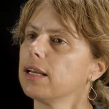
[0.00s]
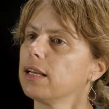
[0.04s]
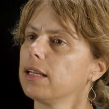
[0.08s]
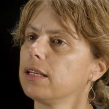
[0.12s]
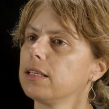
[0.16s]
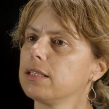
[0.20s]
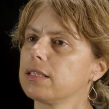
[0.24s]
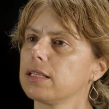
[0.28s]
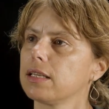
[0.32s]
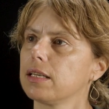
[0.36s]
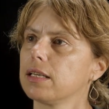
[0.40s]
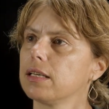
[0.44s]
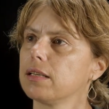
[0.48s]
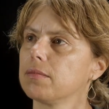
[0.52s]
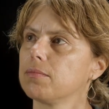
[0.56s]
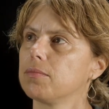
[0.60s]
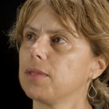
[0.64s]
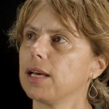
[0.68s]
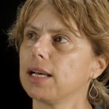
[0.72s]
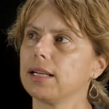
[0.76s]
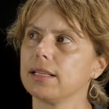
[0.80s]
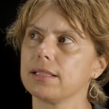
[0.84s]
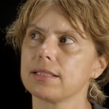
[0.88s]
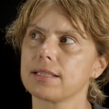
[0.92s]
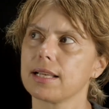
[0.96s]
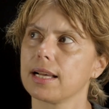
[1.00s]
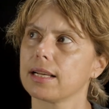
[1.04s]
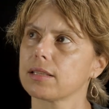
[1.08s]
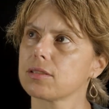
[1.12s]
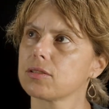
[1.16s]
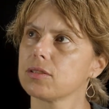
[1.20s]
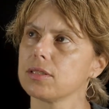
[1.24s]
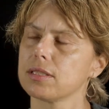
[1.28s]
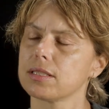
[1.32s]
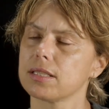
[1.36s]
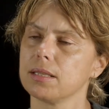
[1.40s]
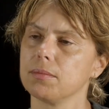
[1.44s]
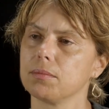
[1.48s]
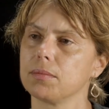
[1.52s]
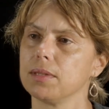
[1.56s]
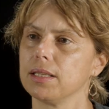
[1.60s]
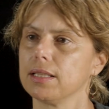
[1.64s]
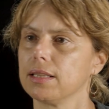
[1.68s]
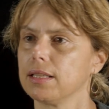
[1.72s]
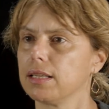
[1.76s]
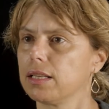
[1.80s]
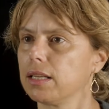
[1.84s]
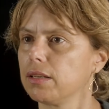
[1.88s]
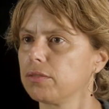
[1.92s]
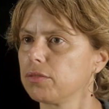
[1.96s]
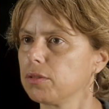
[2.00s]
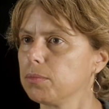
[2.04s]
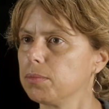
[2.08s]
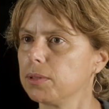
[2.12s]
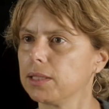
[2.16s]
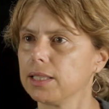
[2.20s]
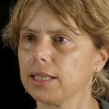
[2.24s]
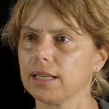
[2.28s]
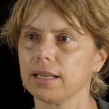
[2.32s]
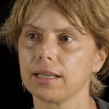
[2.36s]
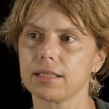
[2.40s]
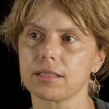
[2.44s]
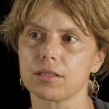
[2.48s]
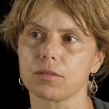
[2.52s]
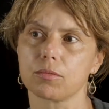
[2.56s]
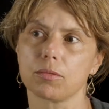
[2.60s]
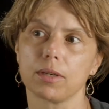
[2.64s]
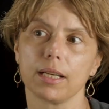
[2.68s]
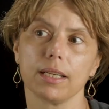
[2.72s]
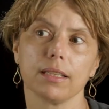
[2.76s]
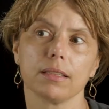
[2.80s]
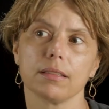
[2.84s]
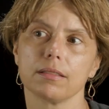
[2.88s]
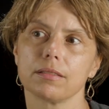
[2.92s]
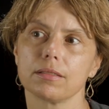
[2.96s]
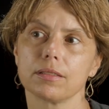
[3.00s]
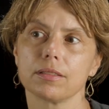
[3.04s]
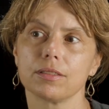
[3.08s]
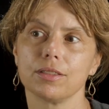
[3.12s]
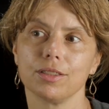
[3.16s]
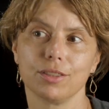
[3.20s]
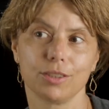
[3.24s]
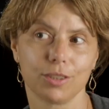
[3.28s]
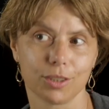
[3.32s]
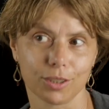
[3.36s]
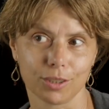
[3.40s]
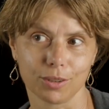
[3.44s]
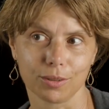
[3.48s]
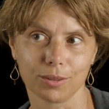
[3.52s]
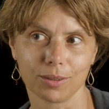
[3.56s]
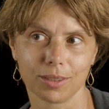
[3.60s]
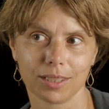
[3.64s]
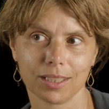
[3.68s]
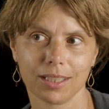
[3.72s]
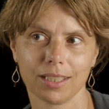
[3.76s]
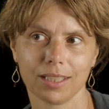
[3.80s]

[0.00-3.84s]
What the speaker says: and that is actually something that everybody has a right to do.